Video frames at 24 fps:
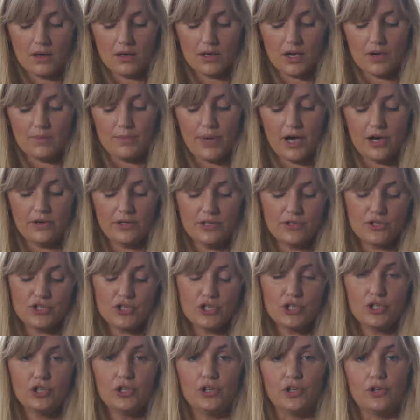Component
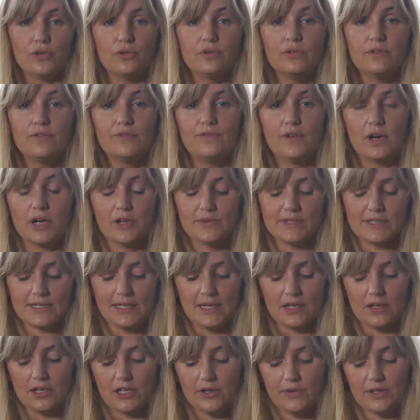2 follows
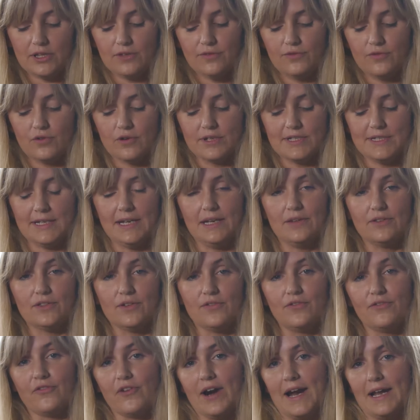King Louis XIV
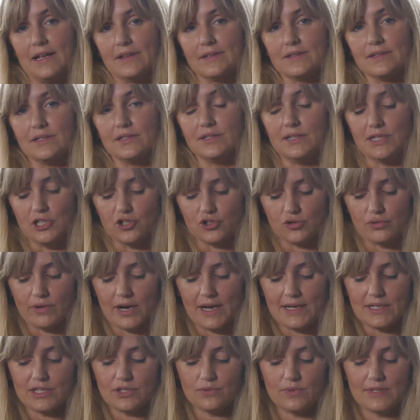of France as he
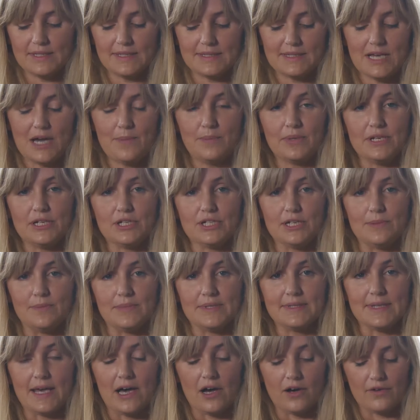tries to establish
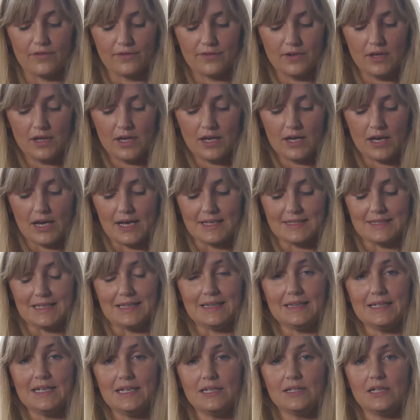himself as the
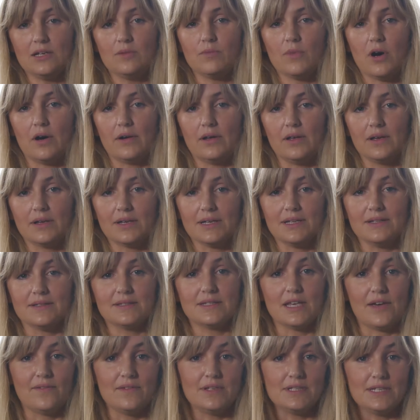leading monarch in
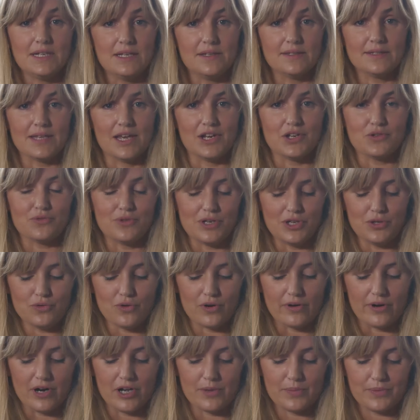17th century
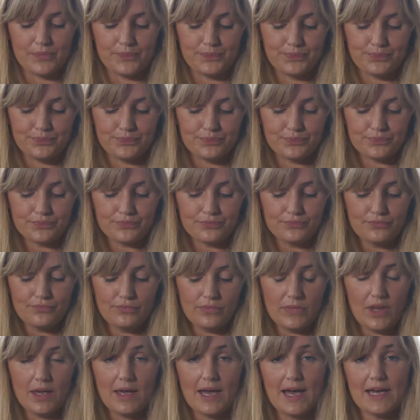Europe
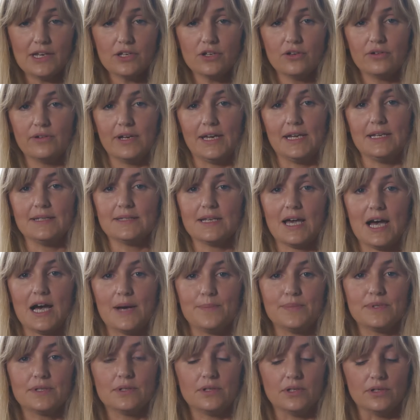and create
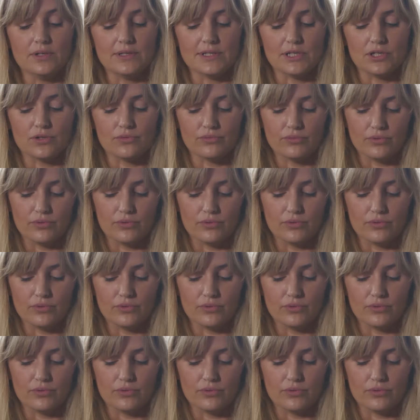absolutist